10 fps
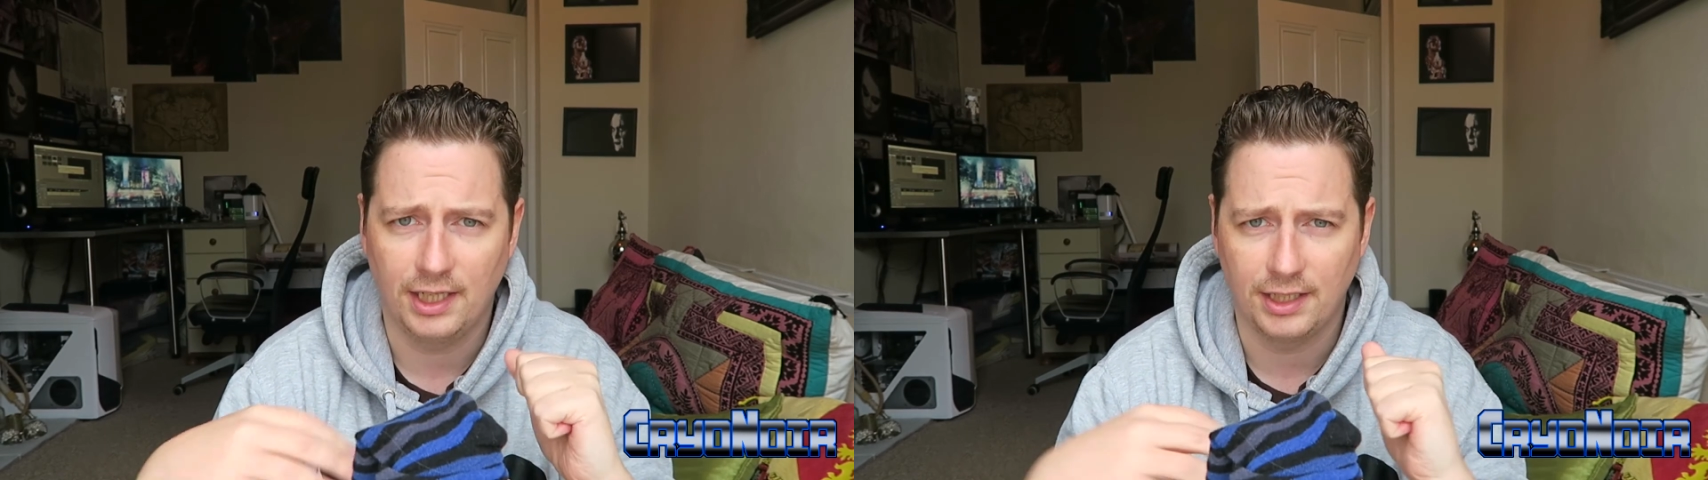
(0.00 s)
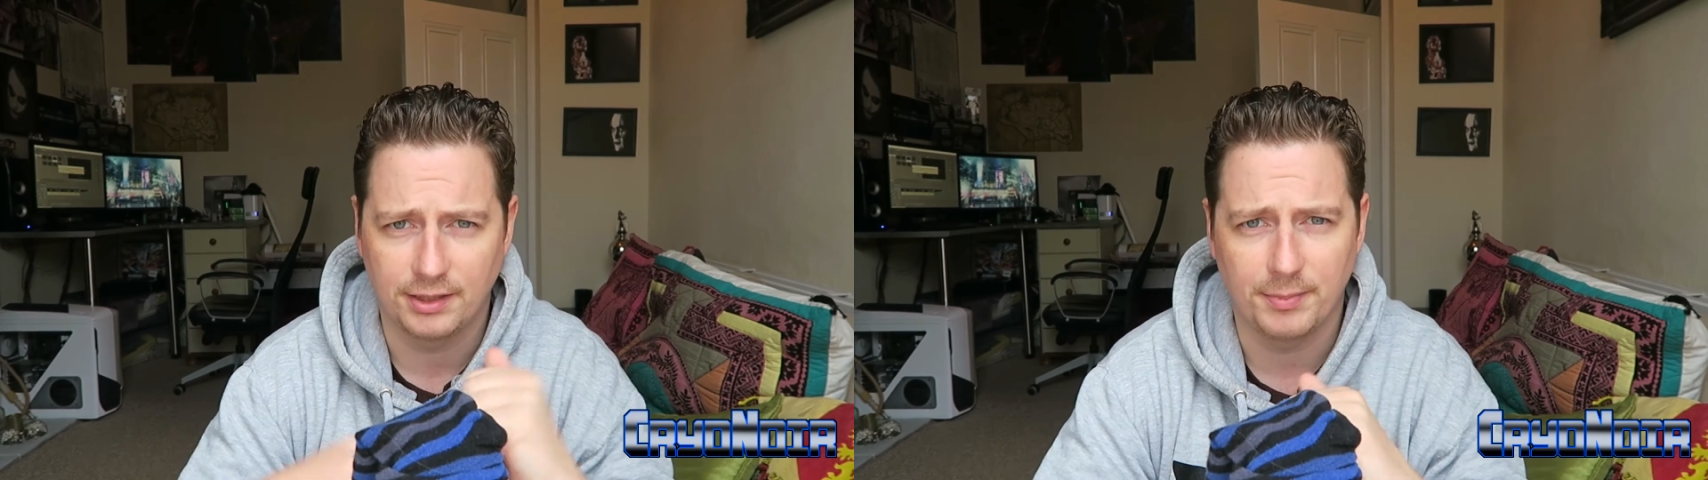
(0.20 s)

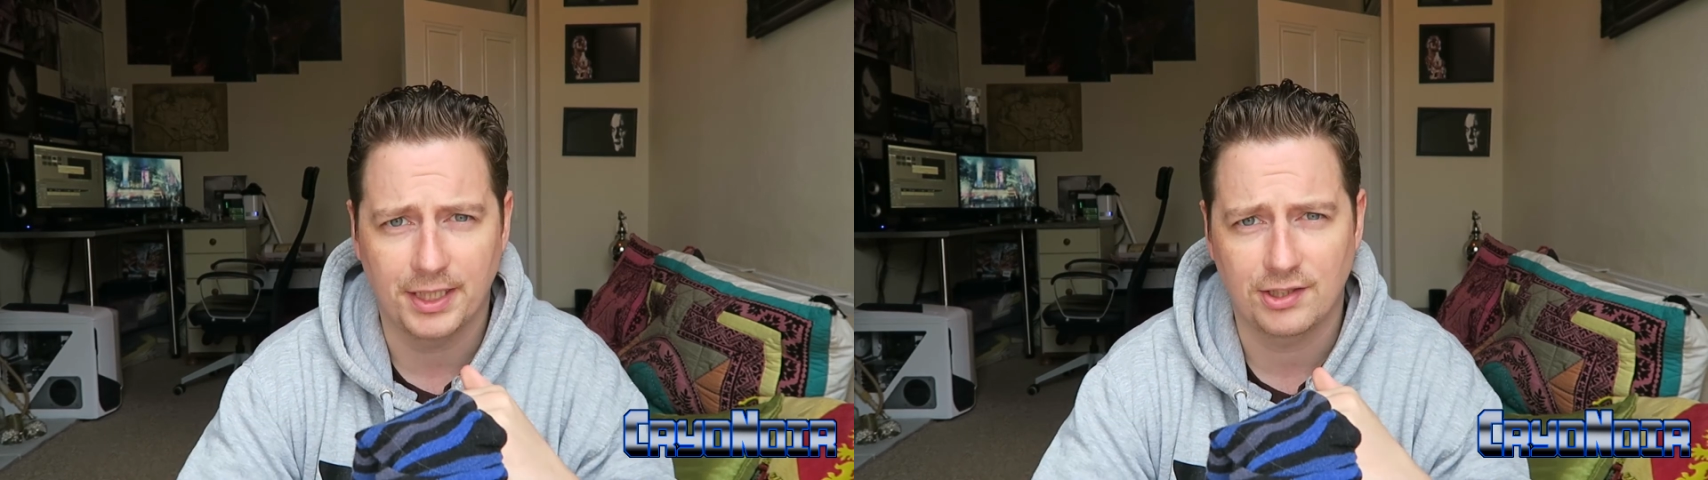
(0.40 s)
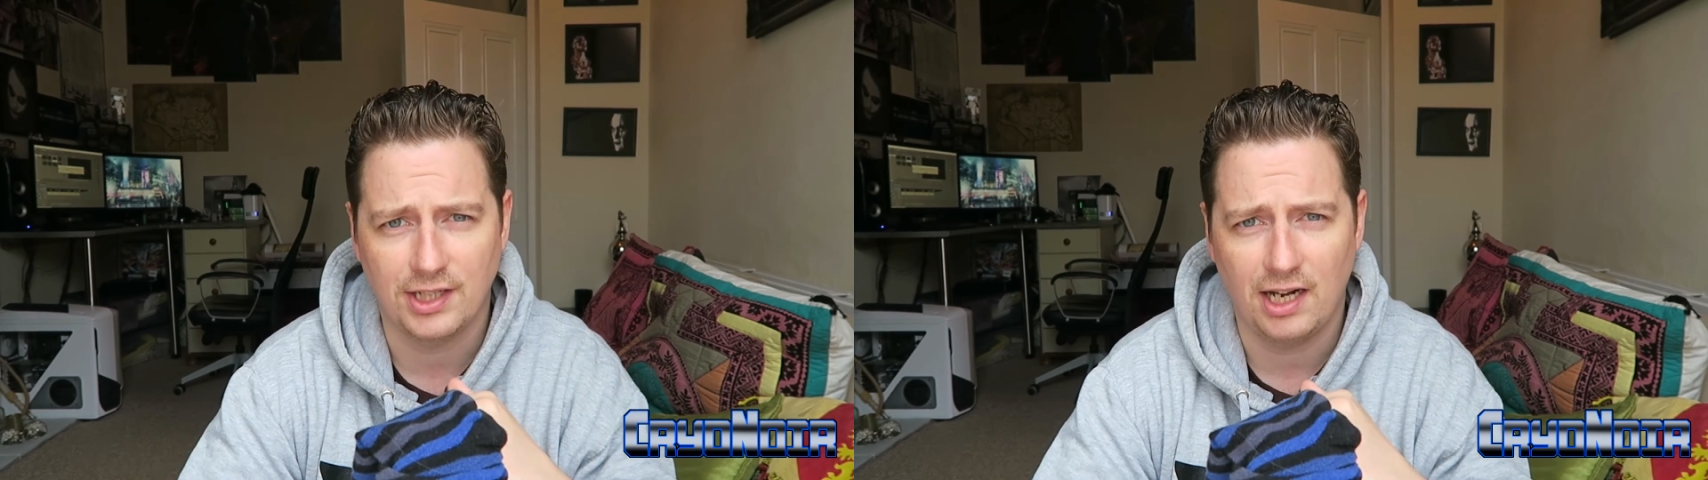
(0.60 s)
and then to
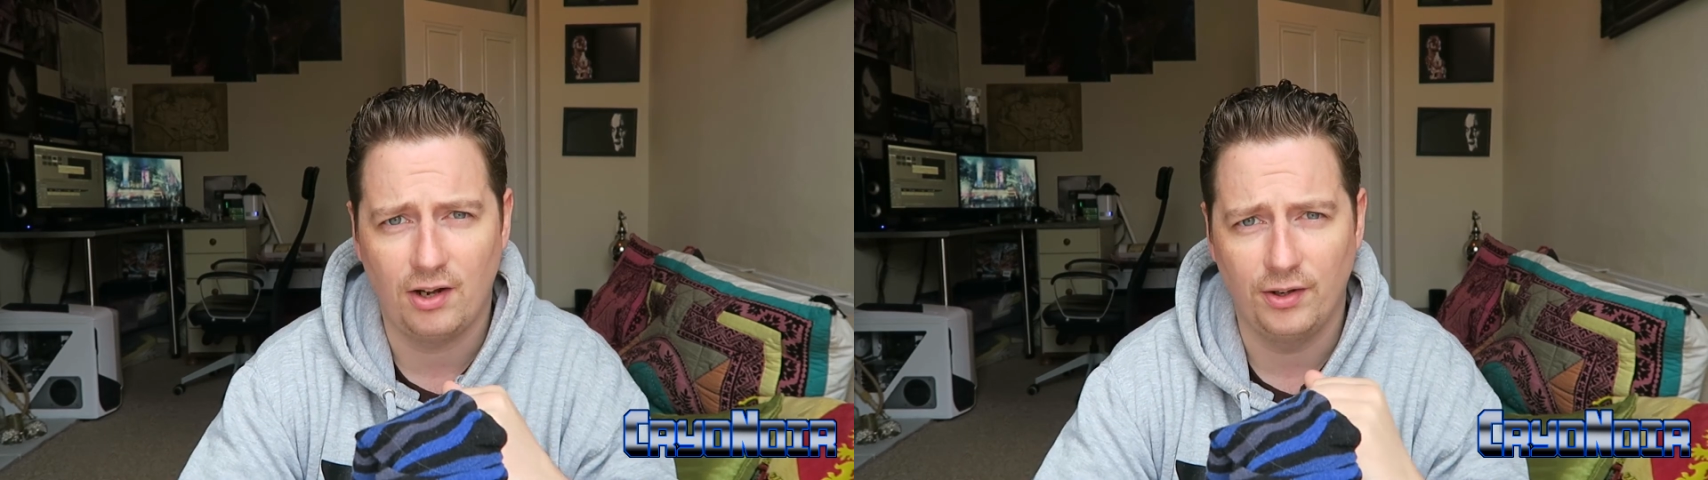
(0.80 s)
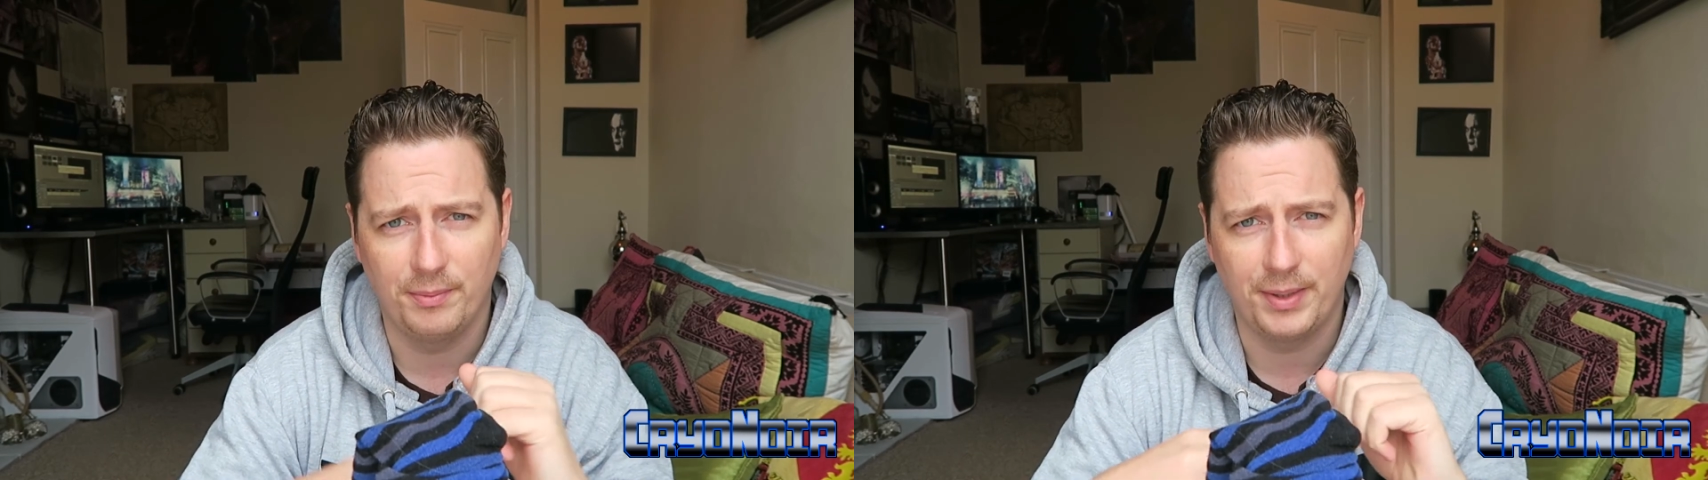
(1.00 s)
make a
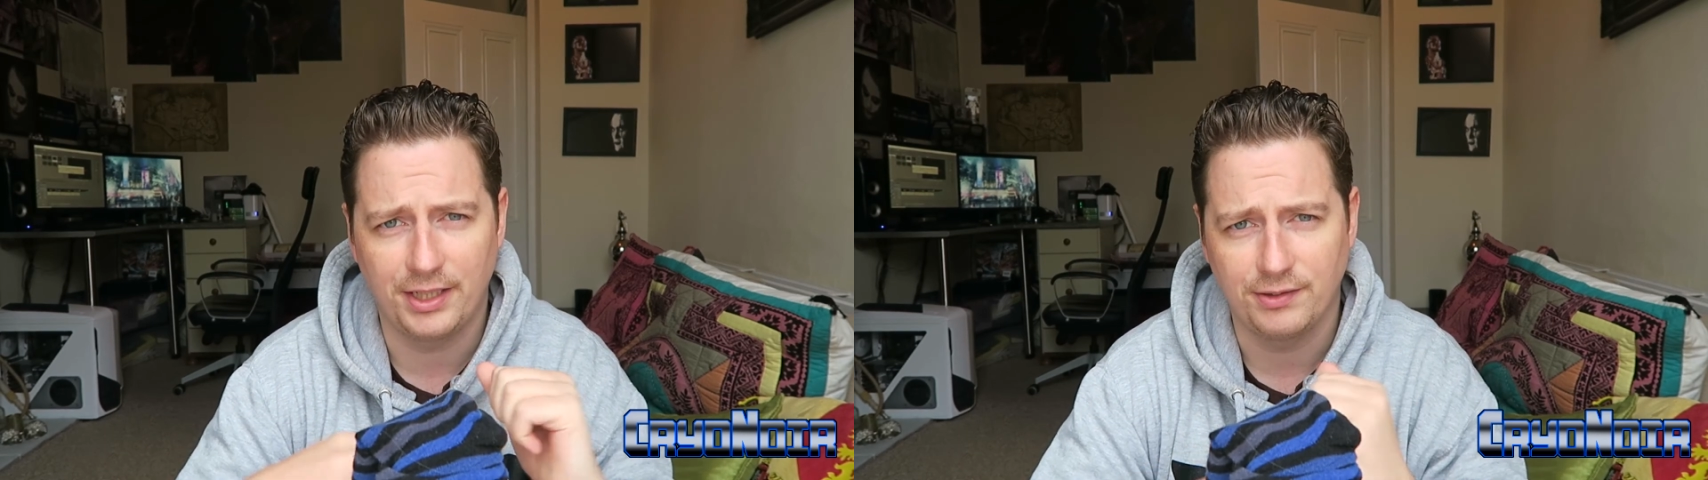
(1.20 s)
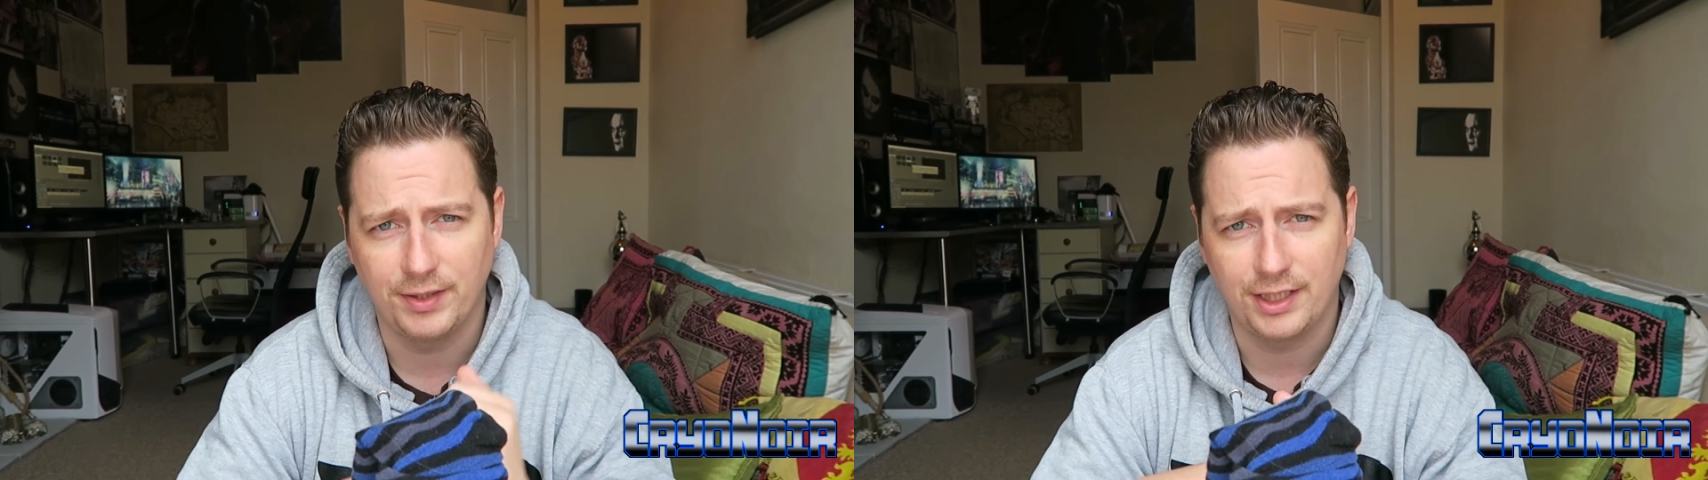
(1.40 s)
start on the
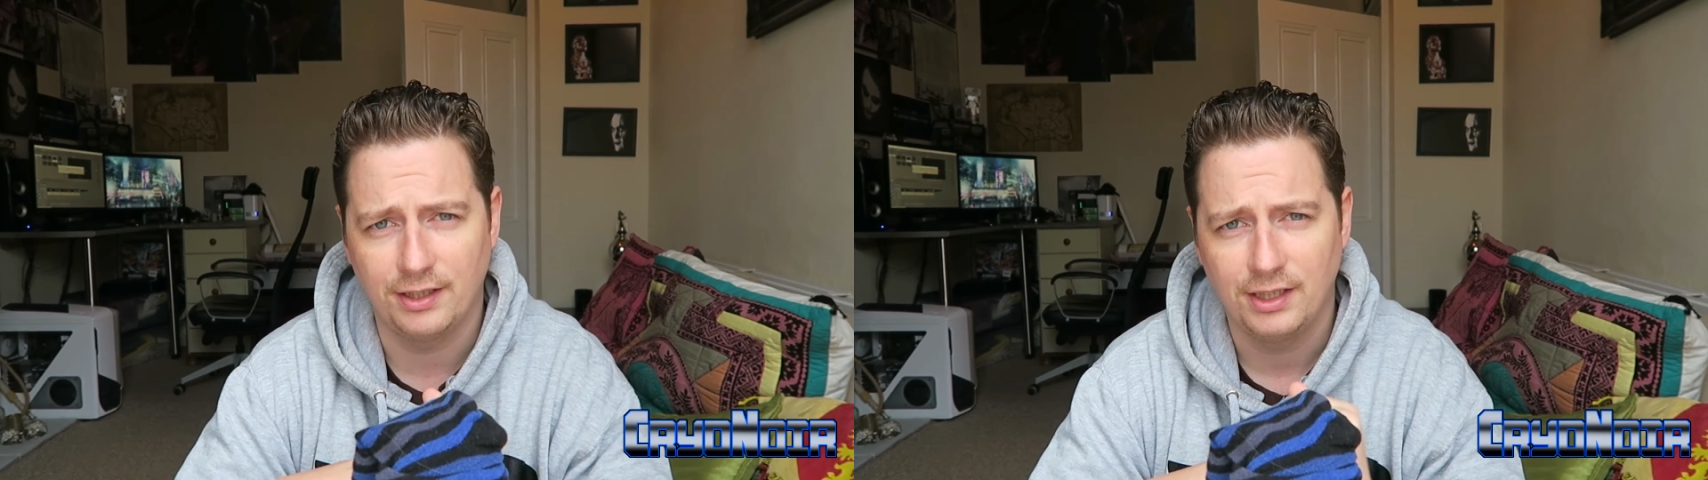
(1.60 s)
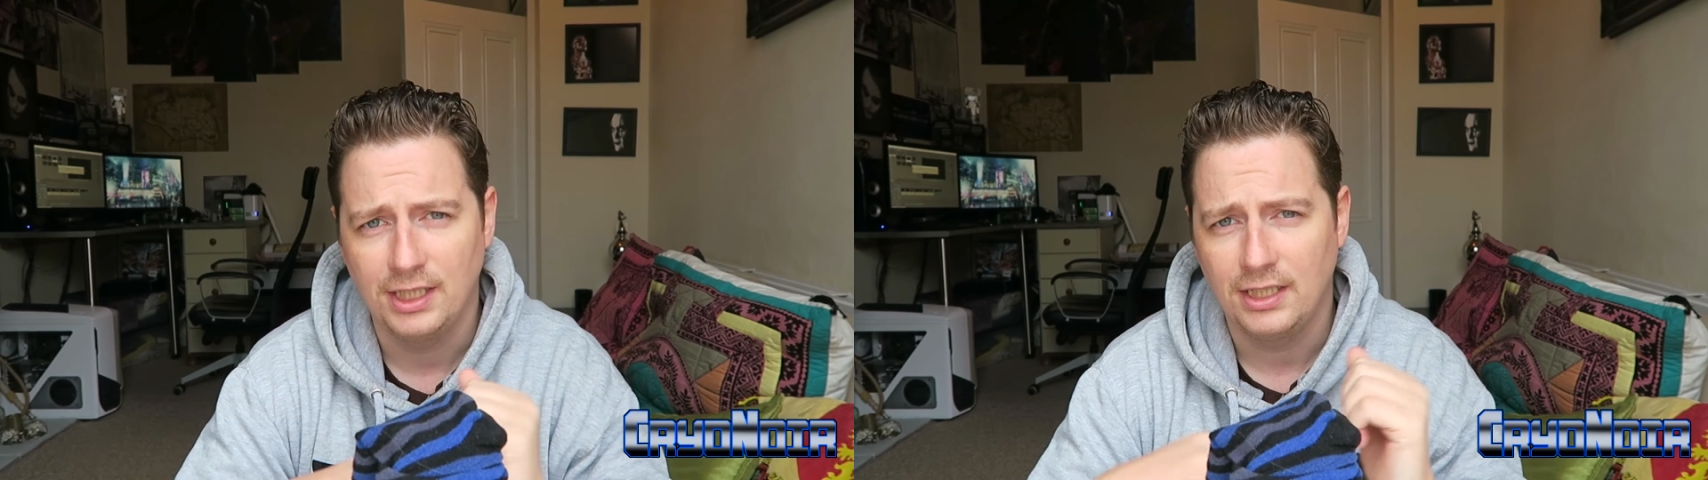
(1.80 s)
major video.